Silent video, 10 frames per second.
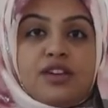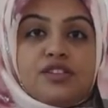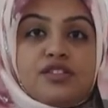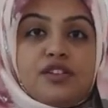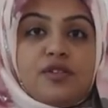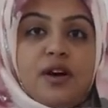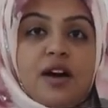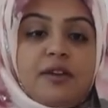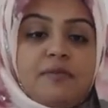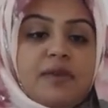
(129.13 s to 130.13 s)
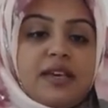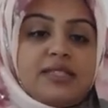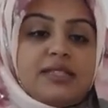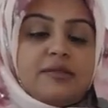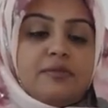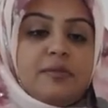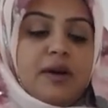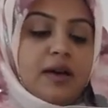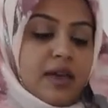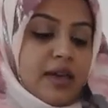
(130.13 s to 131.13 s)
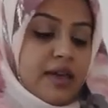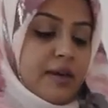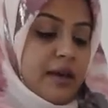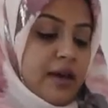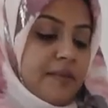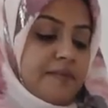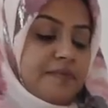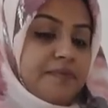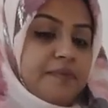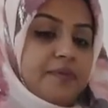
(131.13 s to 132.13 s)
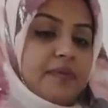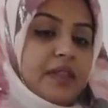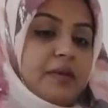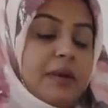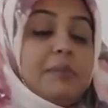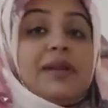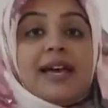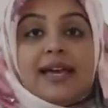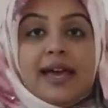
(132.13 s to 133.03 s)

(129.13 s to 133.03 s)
so I mixed my black